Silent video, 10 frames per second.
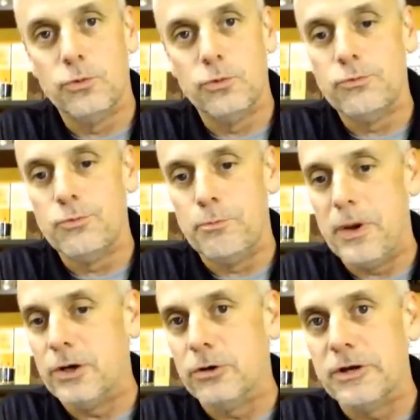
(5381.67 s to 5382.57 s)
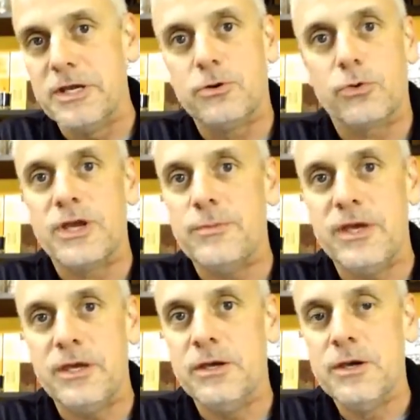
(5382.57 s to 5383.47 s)
buttery,
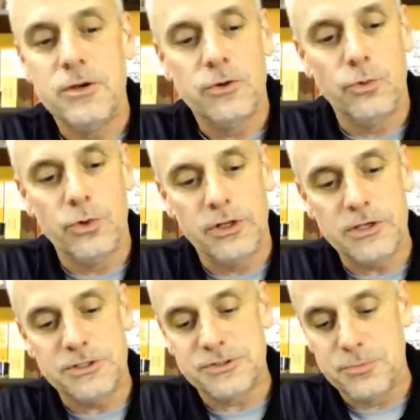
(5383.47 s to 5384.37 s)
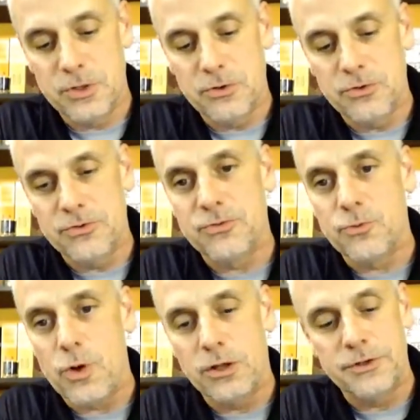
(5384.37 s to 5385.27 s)
creamy, really smooth,
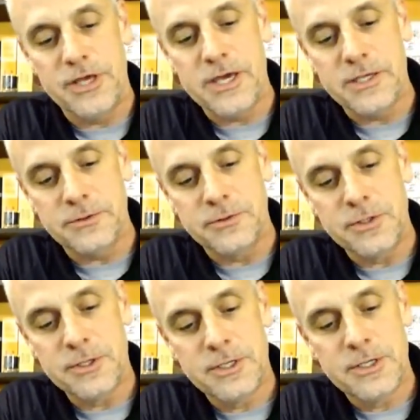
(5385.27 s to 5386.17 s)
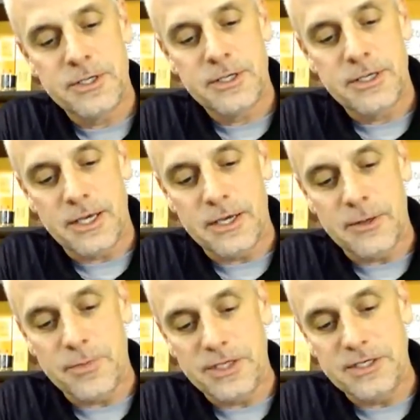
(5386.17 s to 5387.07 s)
well done
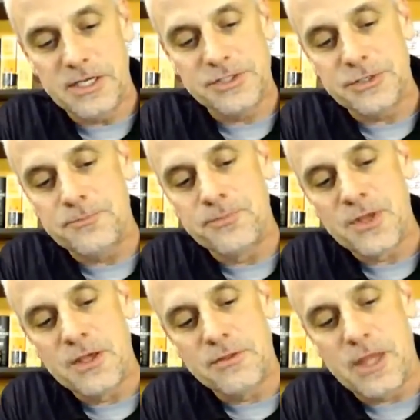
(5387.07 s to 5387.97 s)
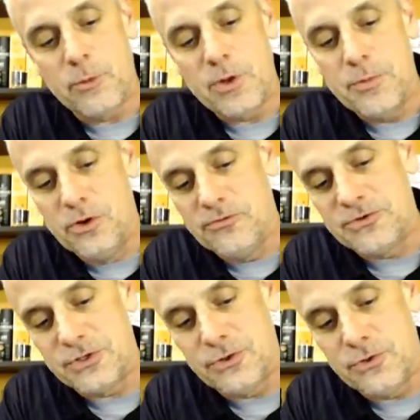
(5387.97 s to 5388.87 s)
addition. Then we moved
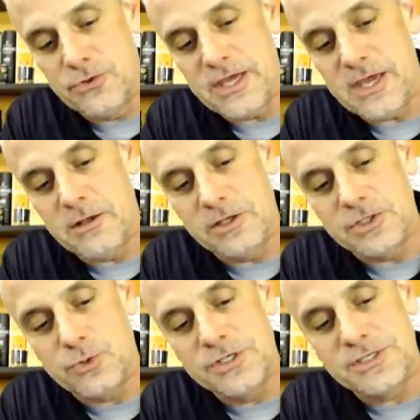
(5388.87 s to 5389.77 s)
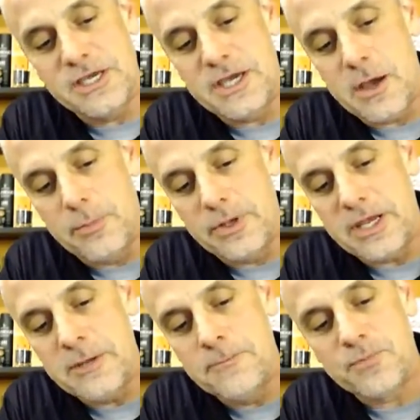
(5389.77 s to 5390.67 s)
to the English Whisky
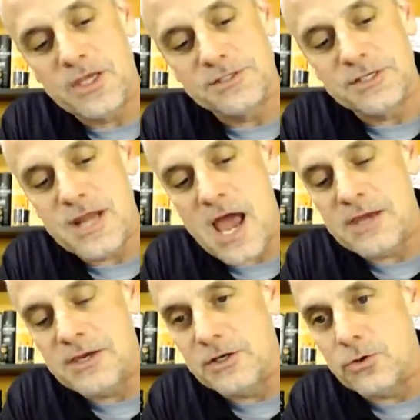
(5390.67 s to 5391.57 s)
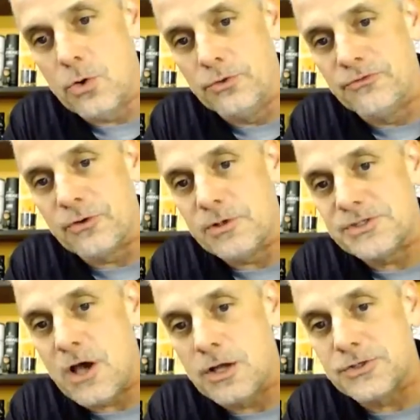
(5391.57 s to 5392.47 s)
Company. It's a 9-year-old from a
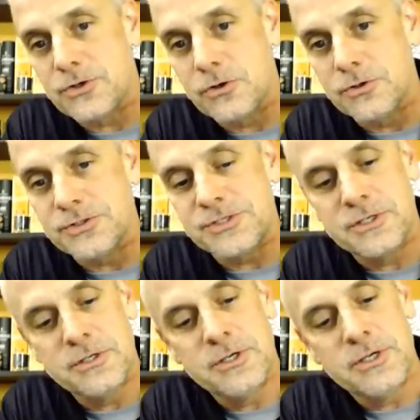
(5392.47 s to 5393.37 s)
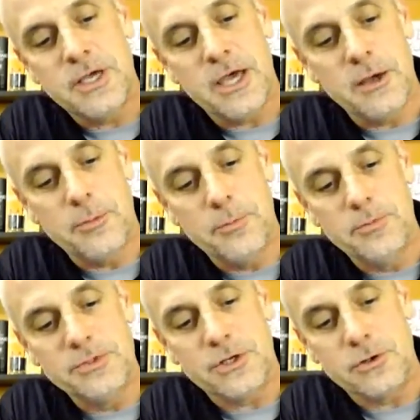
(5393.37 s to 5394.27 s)
Sauternes
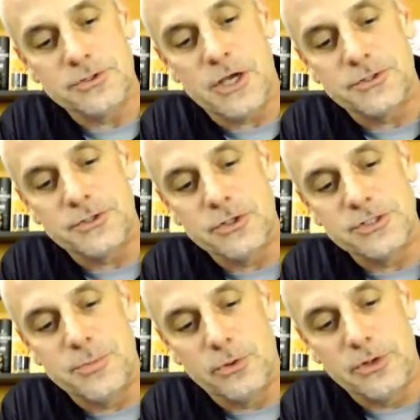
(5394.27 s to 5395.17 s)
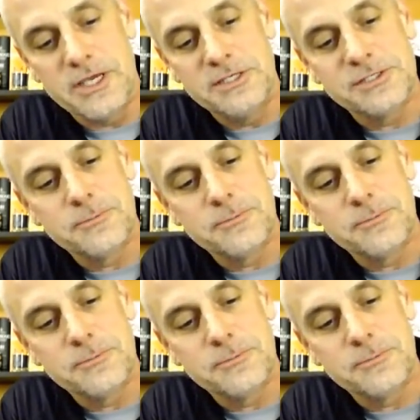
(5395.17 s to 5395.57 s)
Barriques,